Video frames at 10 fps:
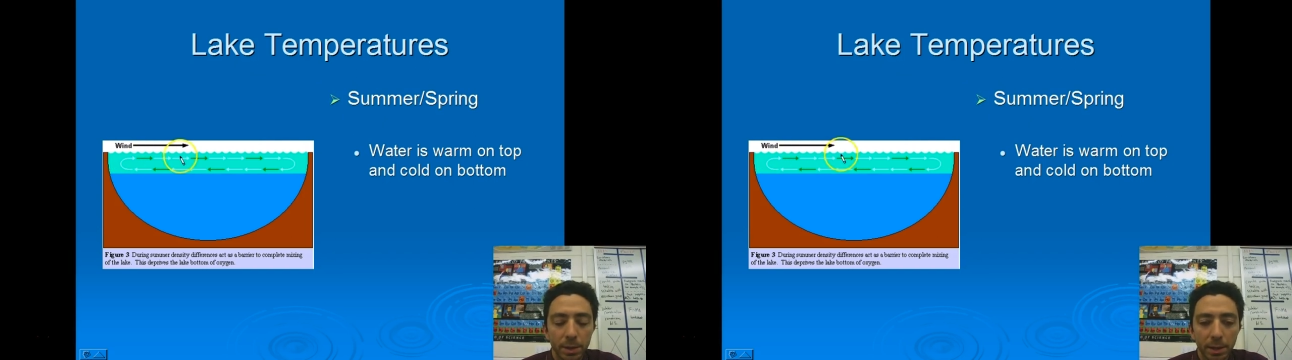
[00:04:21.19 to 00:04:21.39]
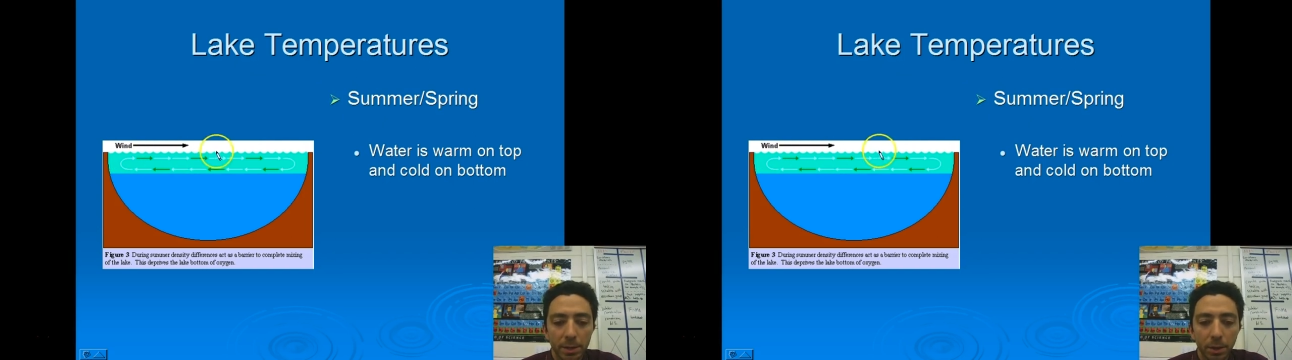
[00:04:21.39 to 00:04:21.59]

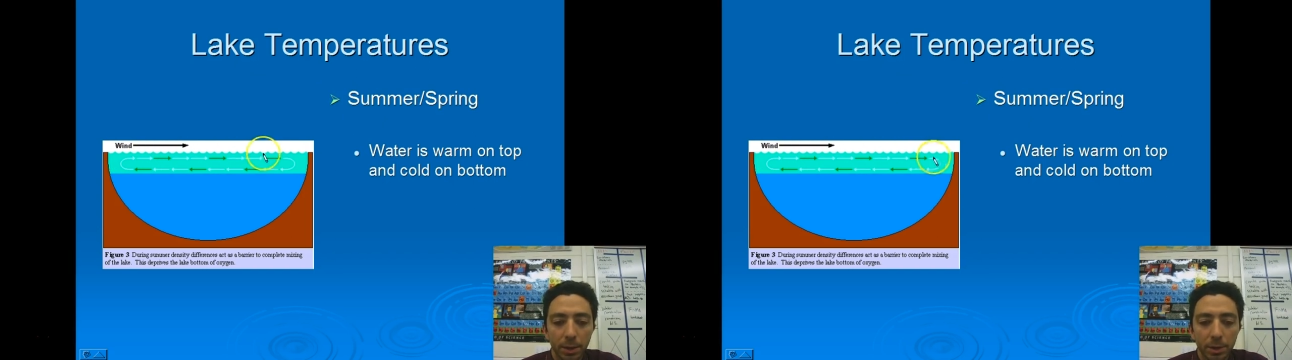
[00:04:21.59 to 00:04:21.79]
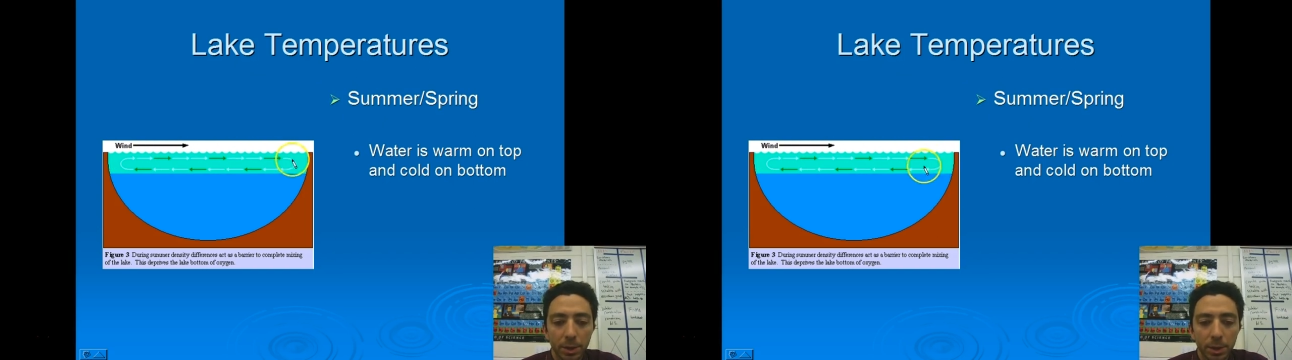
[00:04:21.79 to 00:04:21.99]
and so
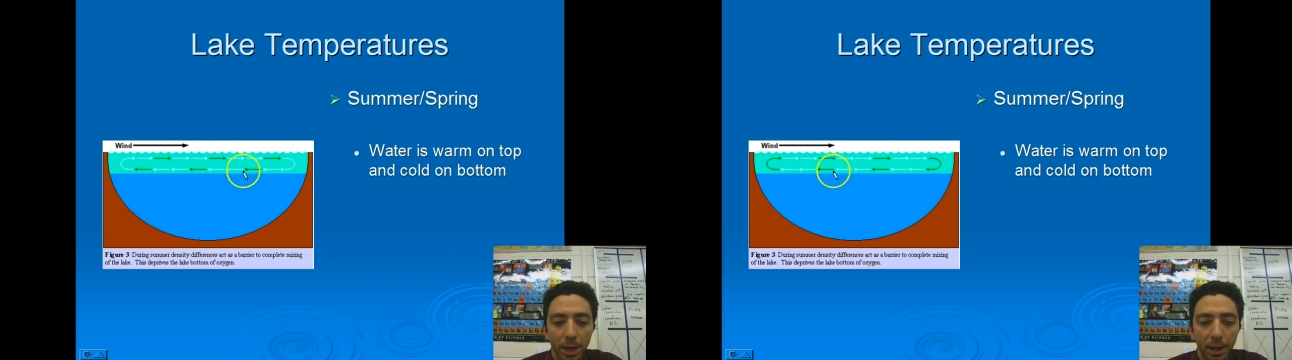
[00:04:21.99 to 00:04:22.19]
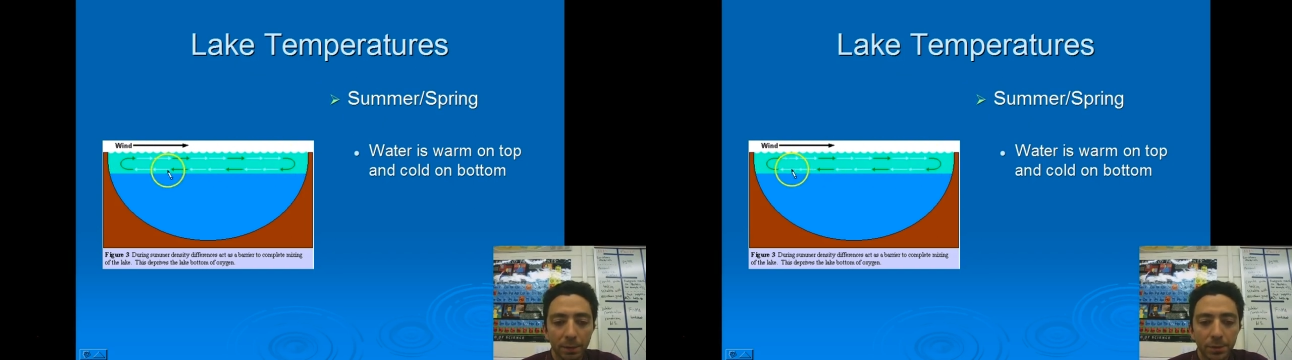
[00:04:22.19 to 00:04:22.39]
it just
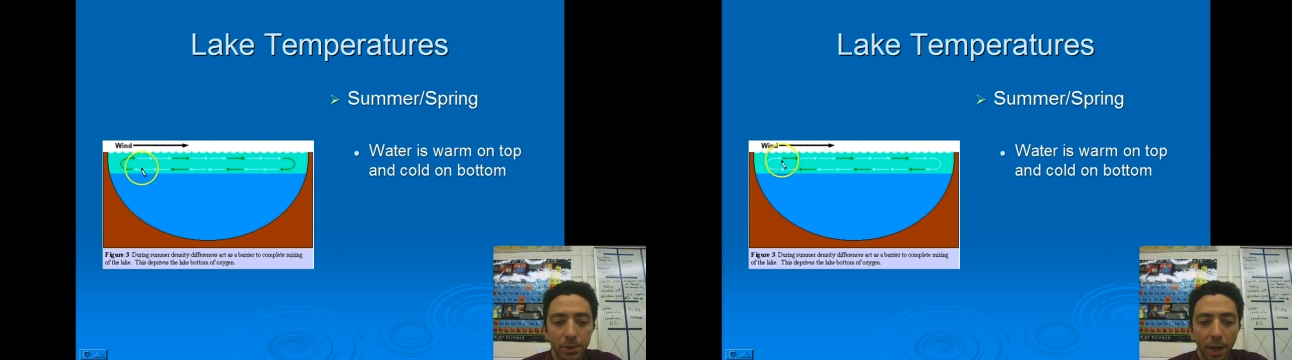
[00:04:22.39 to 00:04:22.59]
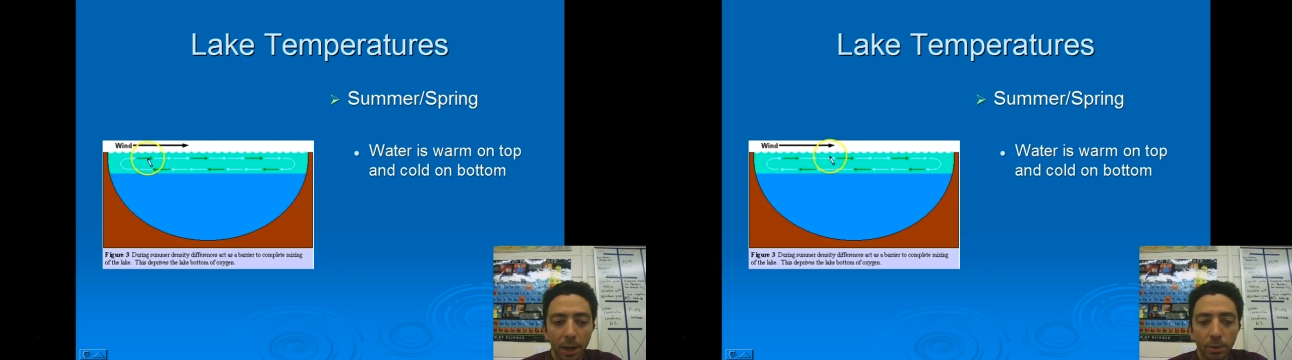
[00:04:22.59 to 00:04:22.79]
kind of
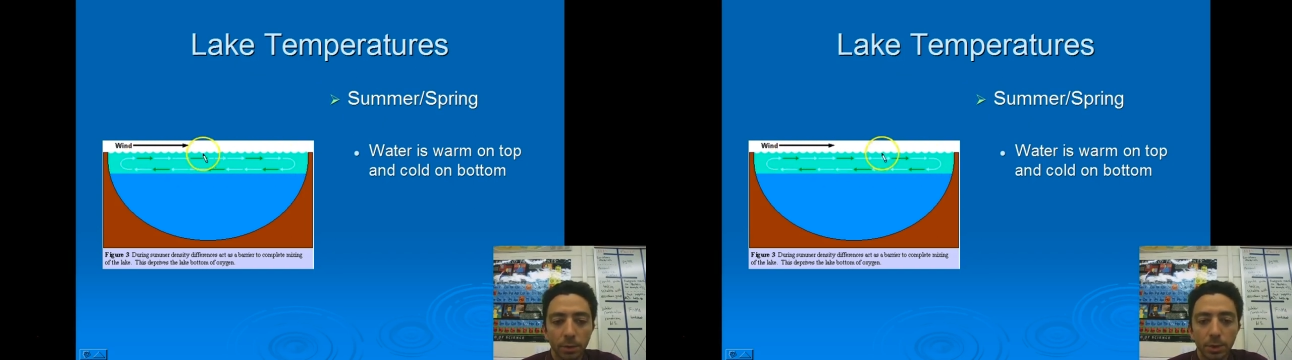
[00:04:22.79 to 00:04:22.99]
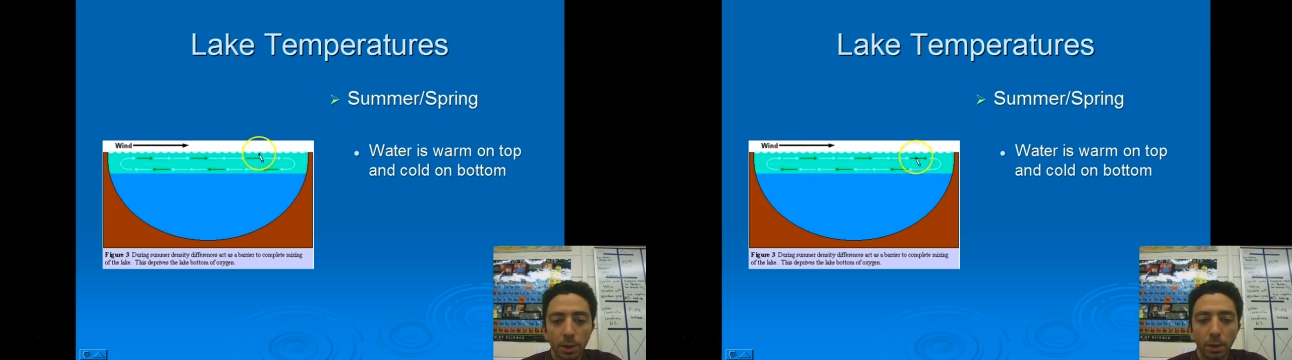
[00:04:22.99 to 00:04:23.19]

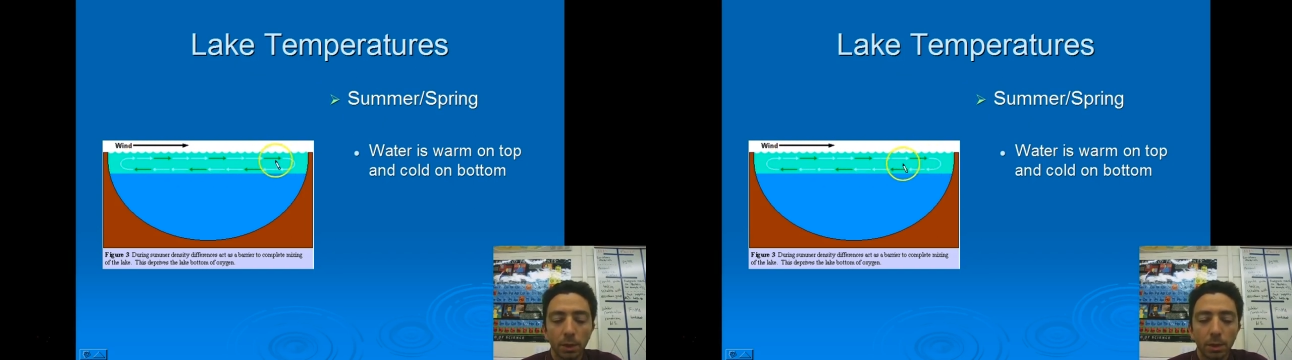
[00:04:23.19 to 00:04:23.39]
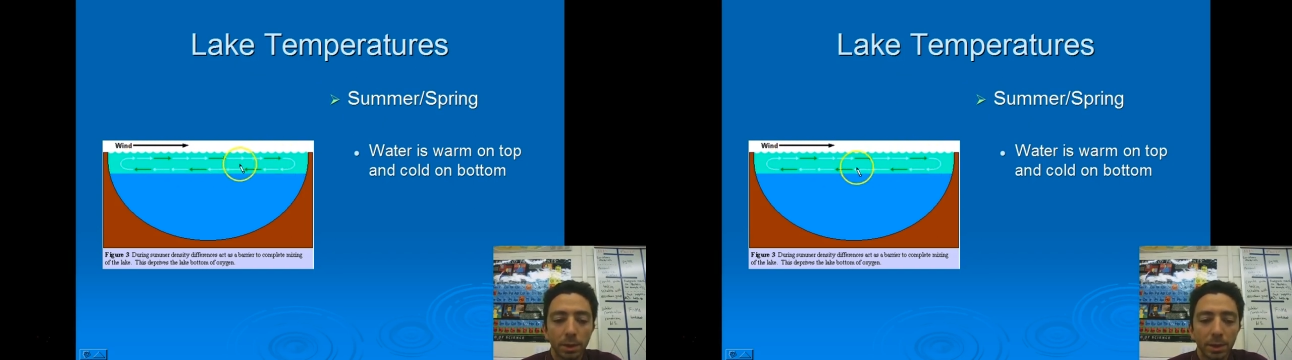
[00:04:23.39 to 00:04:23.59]
cycles along